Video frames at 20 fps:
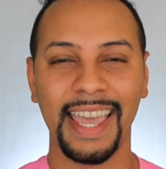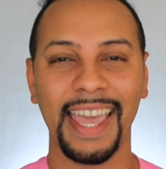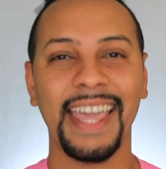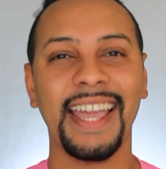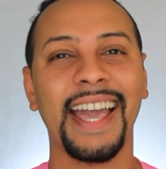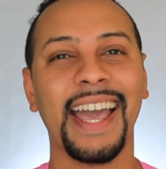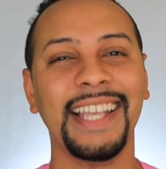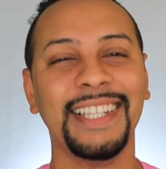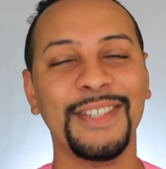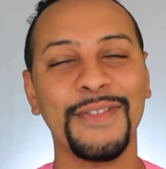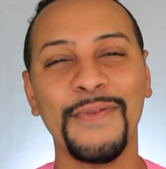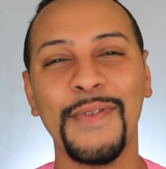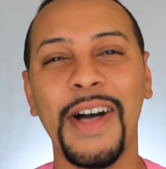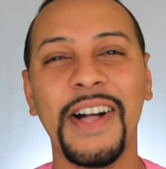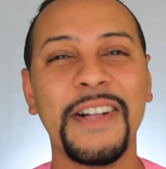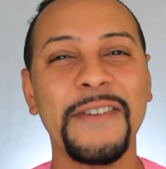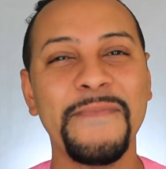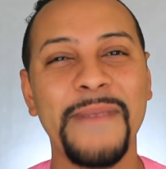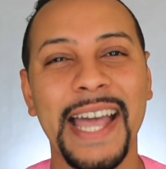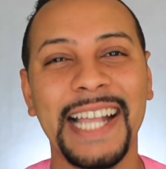Hey guys,
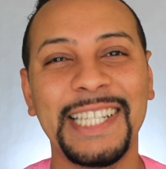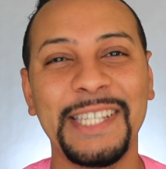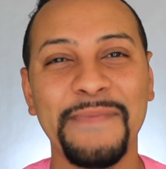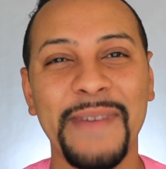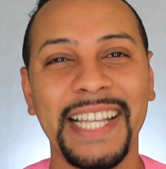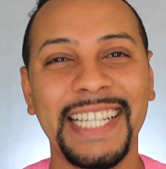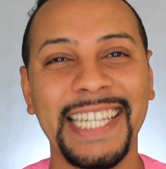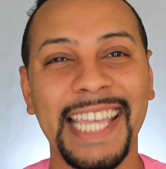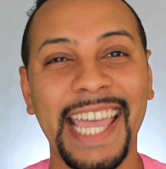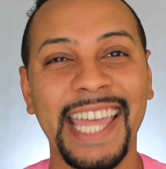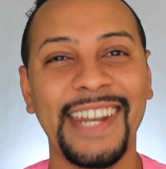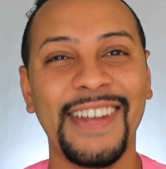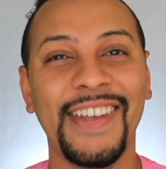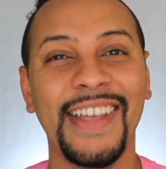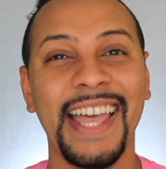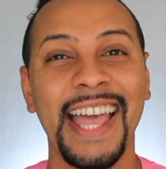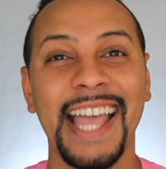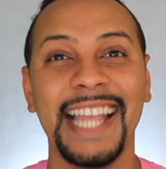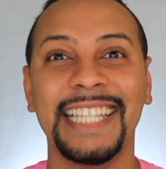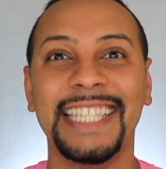welcome back to my
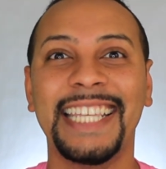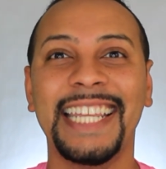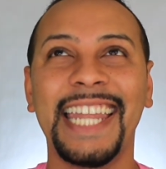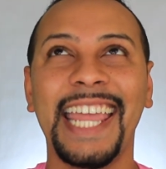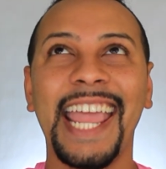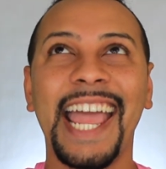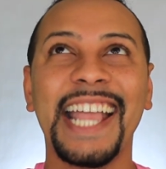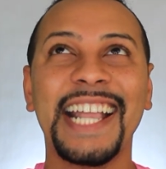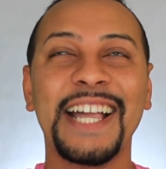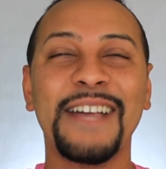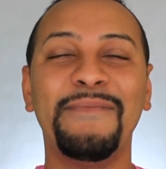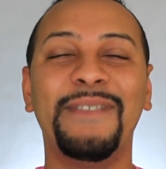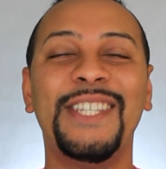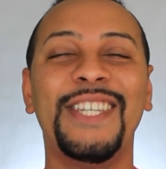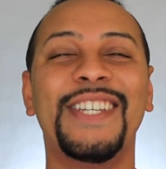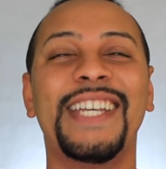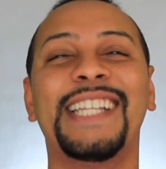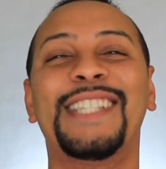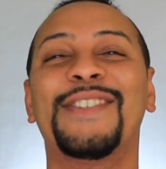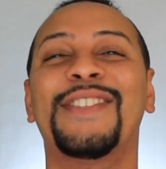channel. Today I come
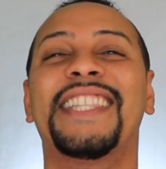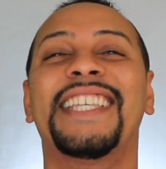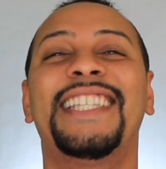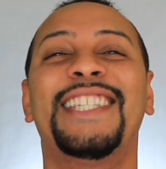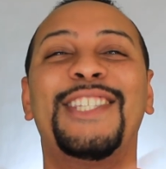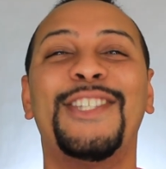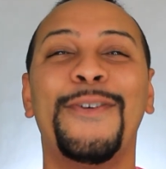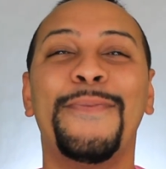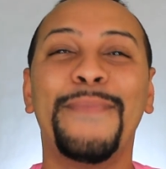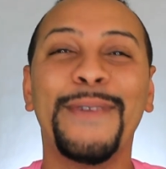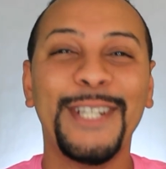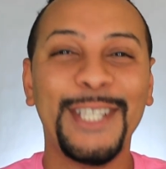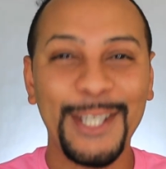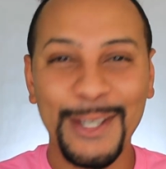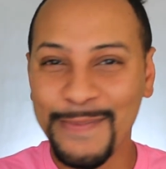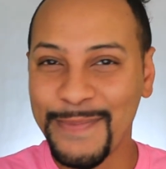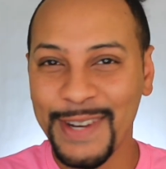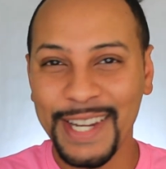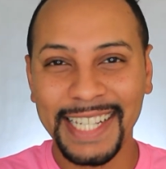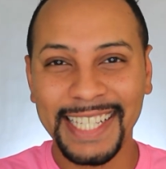to you guys with a
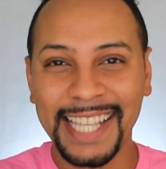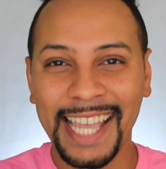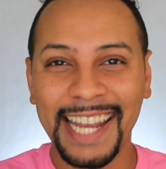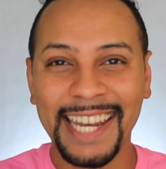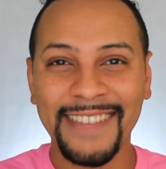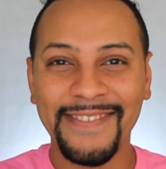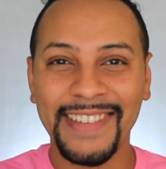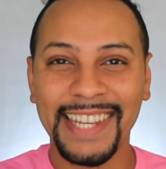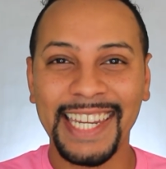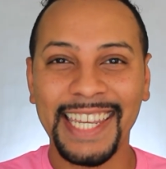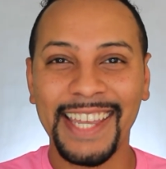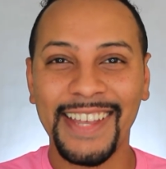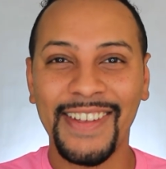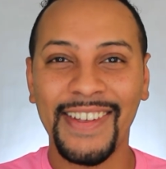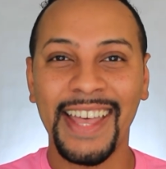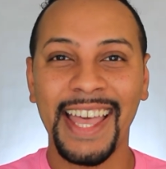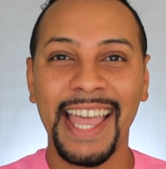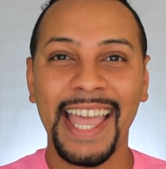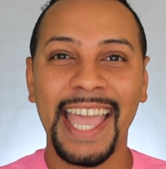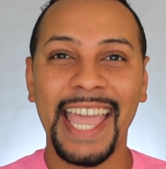super exciting
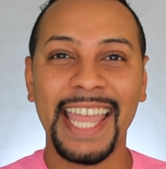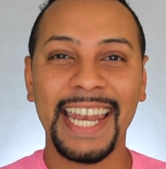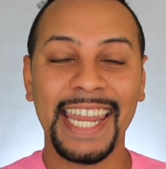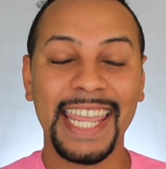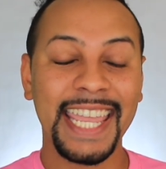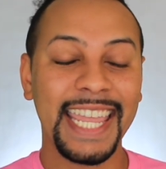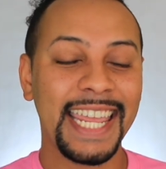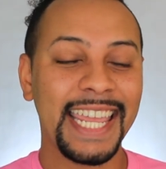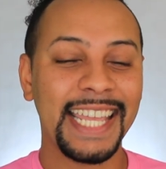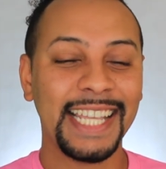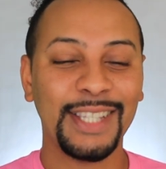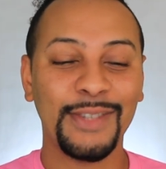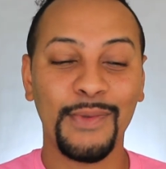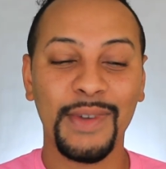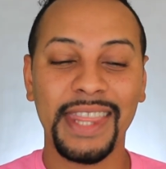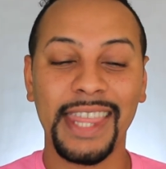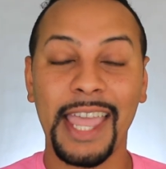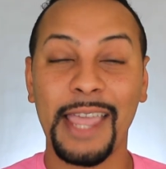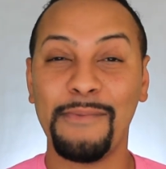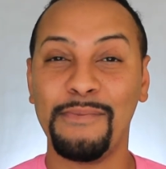video, and it is
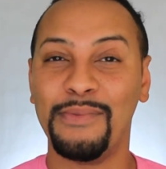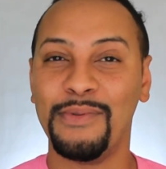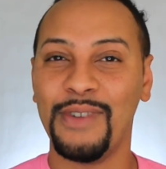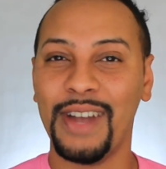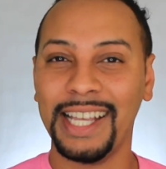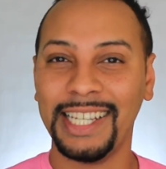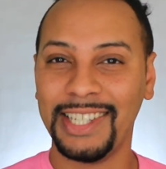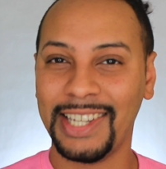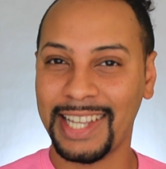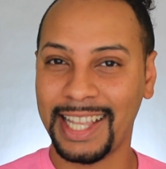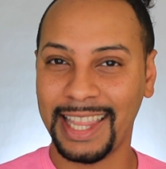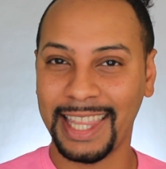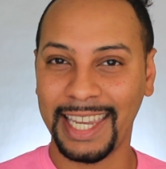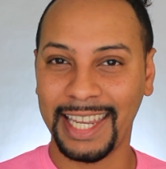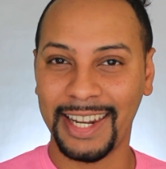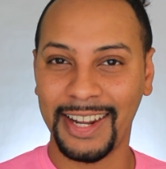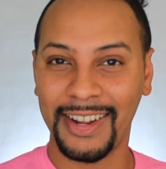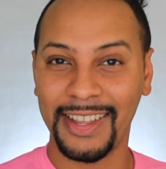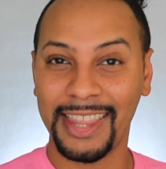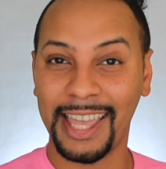with a brush
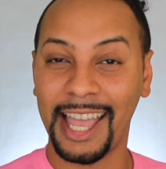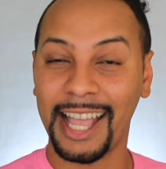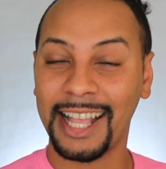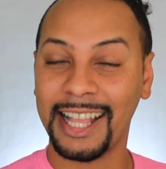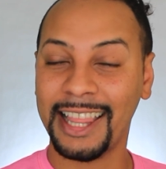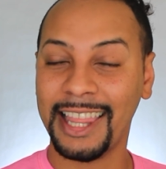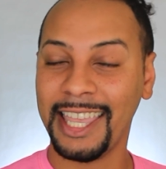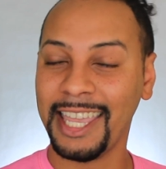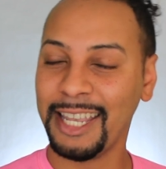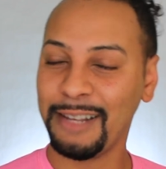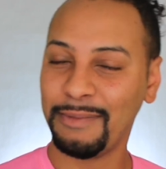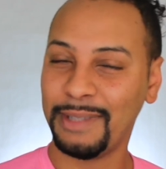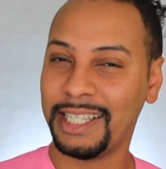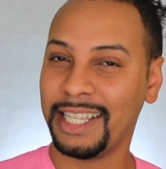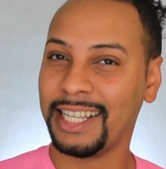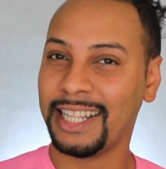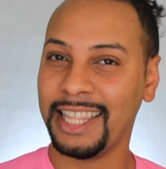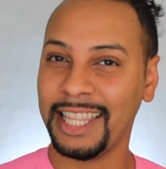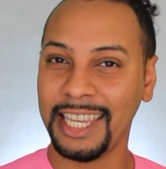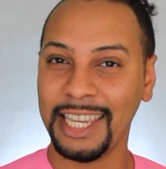cleaner that claims
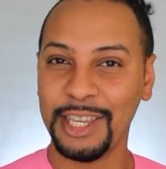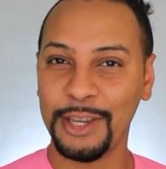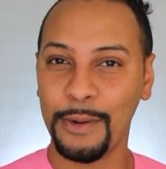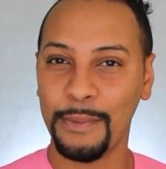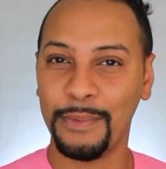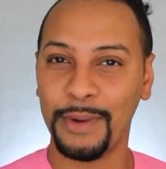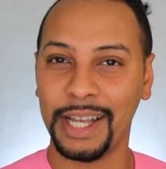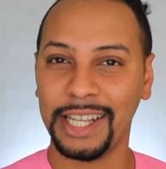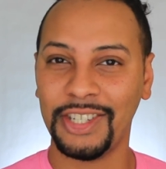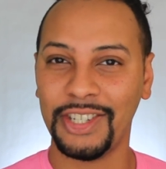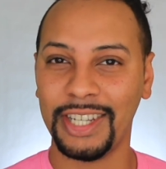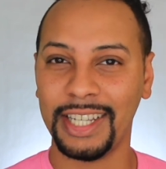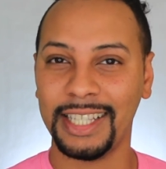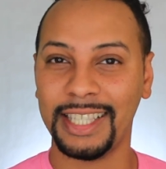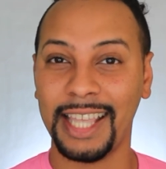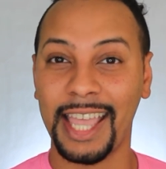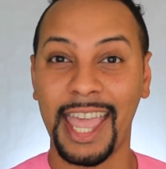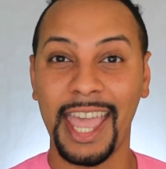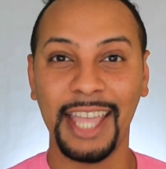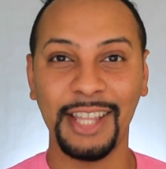to clean your
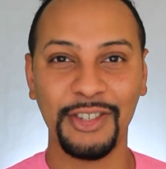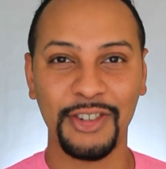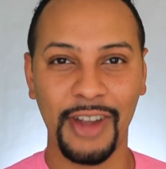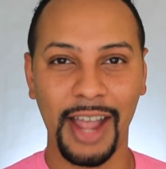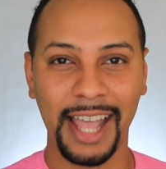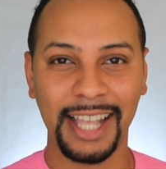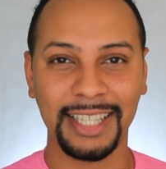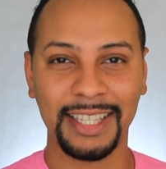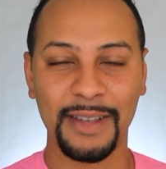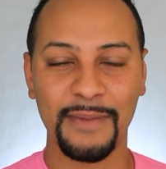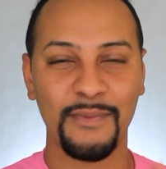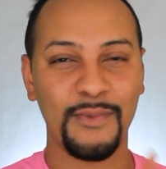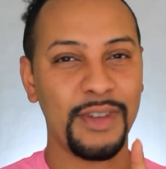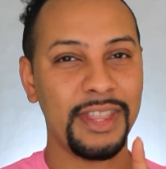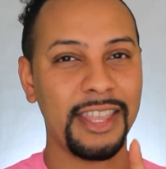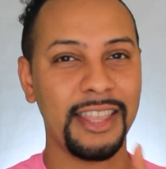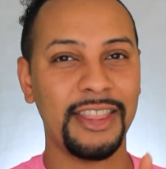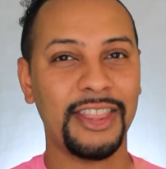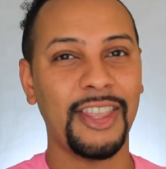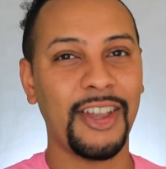brushes and dries them
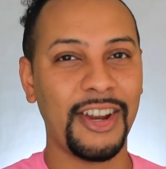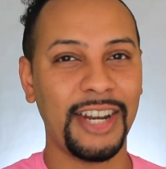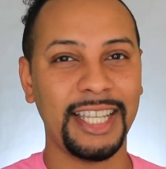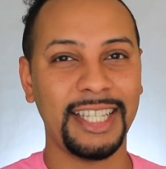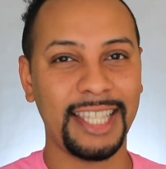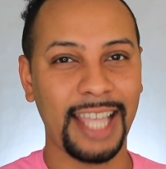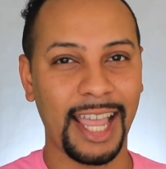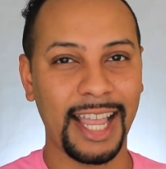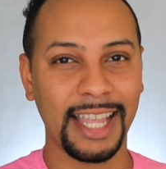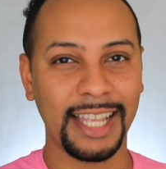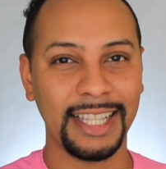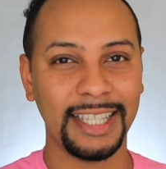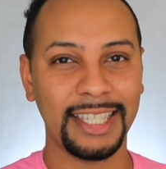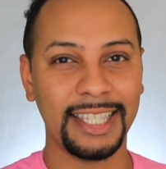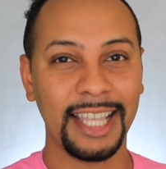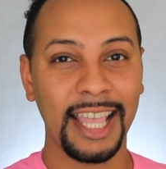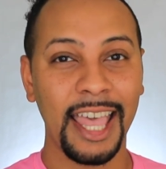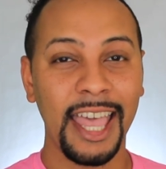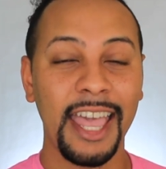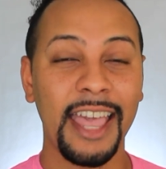within 30
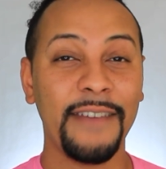seconds.